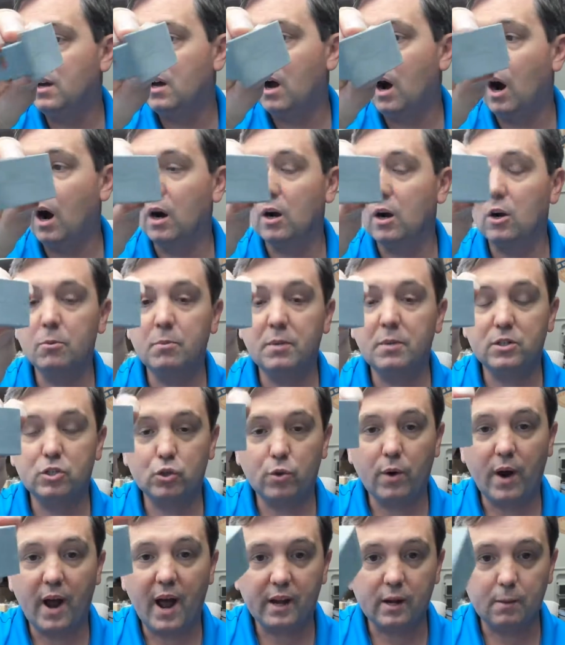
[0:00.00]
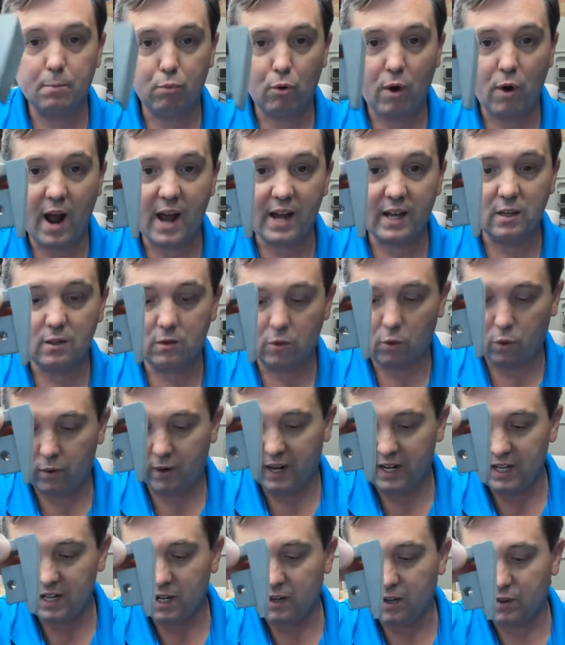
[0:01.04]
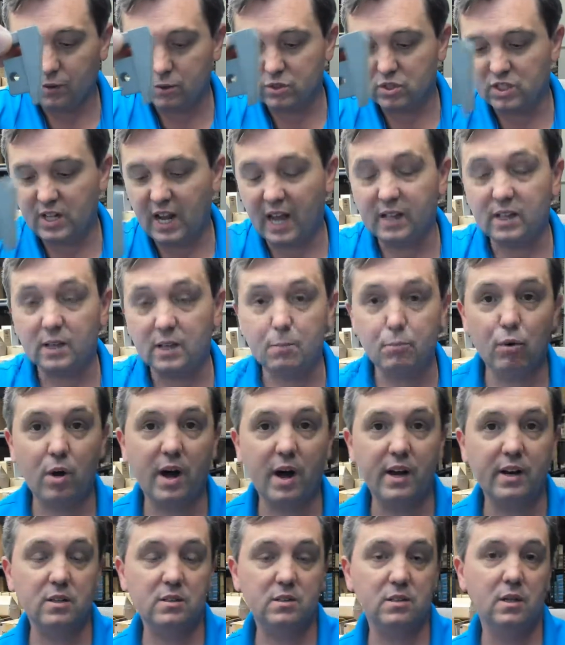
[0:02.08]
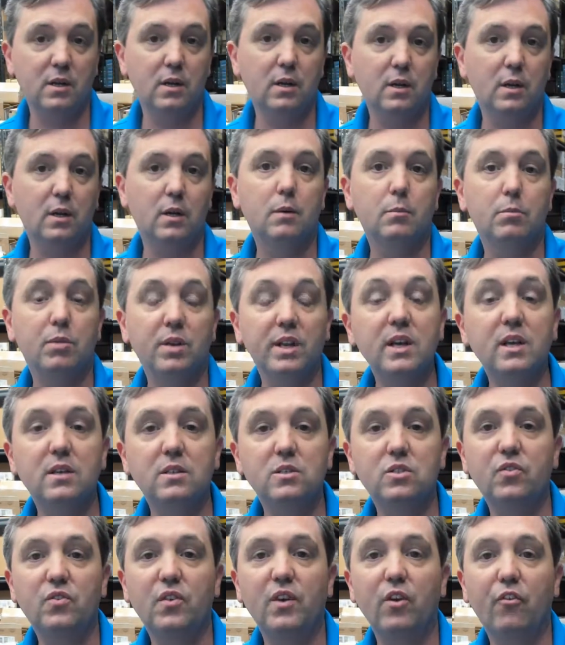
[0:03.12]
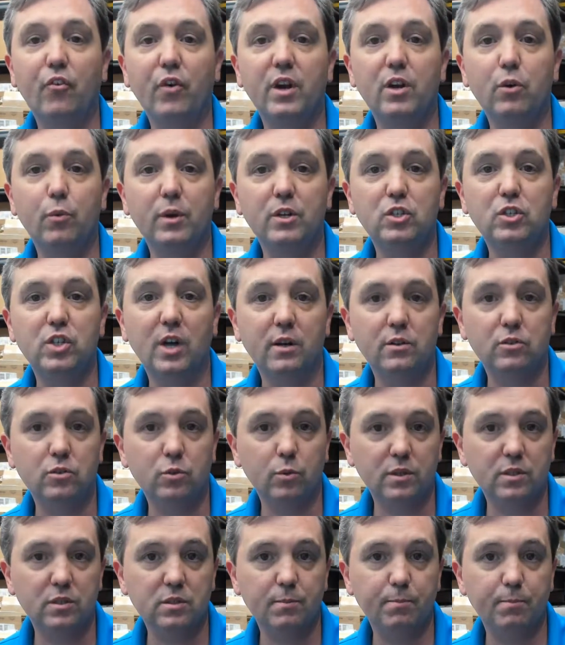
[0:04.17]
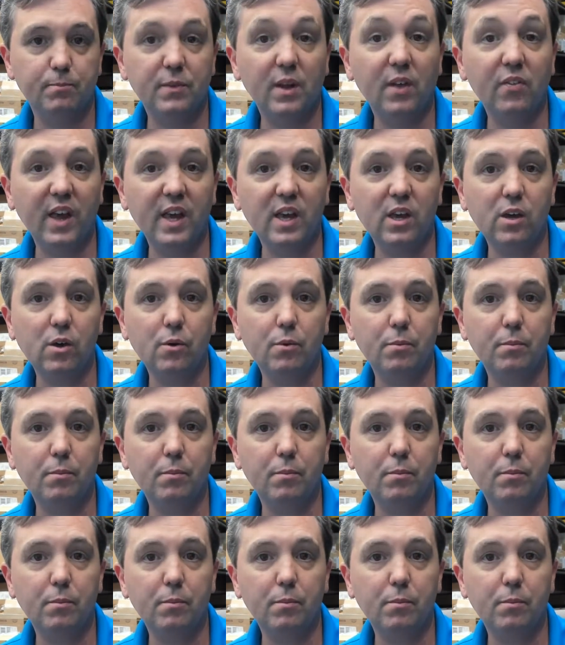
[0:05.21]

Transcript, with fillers: ARM track bracket or any other Stanley product, please feel free to reach out to us. And thank you.